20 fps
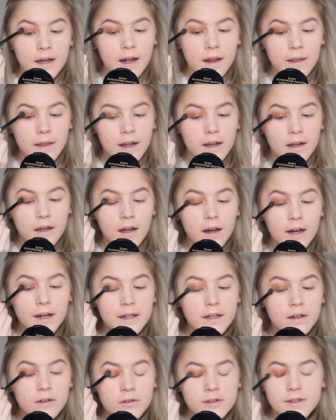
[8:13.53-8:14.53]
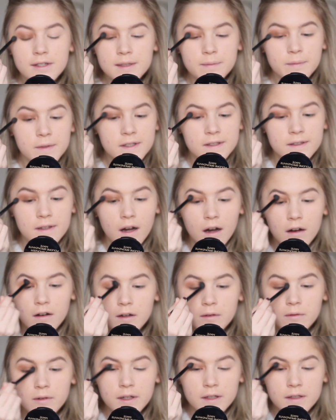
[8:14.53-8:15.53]
and then liner or just
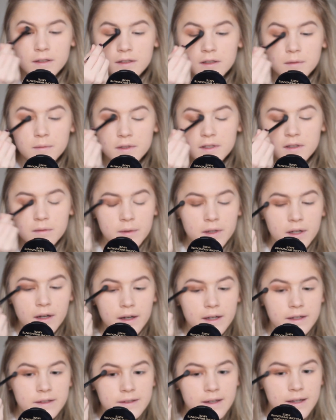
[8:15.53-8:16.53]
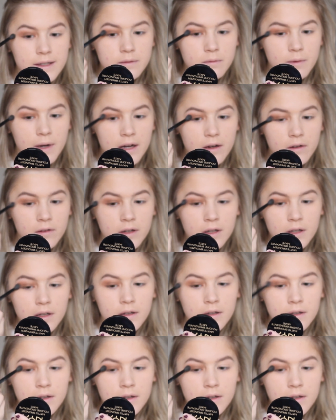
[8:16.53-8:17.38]
mascara will look super nice as well.